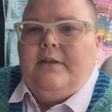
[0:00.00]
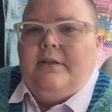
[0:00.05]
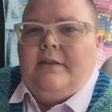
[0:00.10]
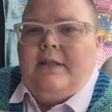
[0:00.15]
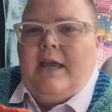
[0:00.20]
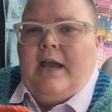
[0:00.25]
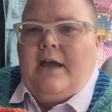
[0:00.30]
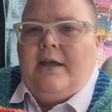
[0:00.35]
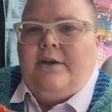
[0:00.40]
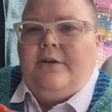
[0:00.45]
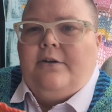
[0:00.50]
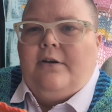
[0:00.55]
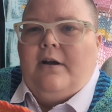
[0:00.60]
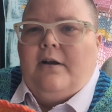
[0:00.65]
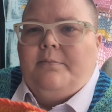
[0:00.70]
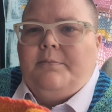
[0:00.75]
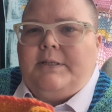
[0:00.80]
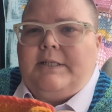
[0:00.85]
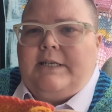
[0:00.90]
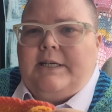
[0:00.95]
the
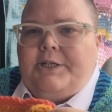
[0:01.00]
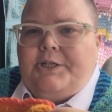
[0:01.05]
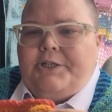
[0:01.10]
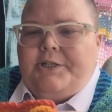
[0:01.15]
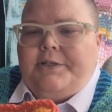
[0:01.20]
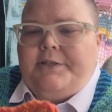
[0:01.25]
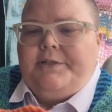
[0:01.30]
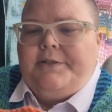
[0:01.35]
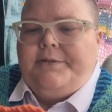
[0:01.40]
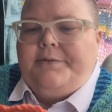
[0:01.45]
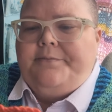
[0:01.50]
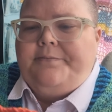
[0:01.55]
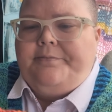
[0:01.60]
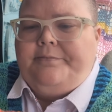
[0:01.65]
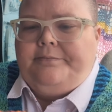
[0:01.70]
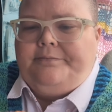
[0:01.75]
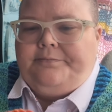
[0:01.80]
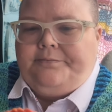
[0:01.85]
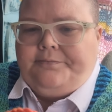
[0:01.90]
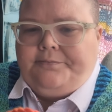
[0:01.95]
underarm stitches.
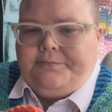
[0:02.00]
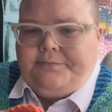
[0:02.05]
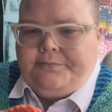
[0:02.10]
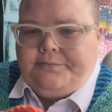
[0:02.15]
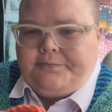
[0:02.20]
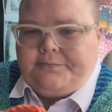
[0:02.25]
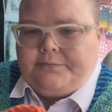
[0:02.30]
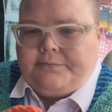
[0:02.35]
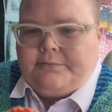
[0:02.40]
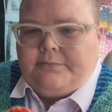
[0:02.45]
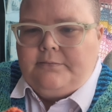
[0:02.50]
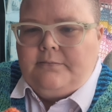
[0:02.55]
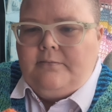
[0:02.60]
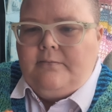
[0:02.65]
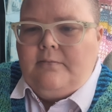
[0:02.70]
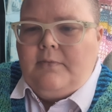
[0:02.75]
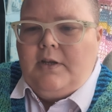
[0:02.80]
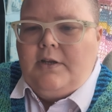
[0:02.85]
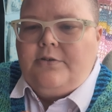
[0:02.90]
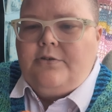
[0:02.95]

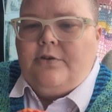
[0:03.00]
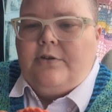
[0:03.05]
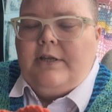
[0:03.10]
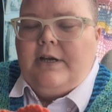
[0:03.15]
So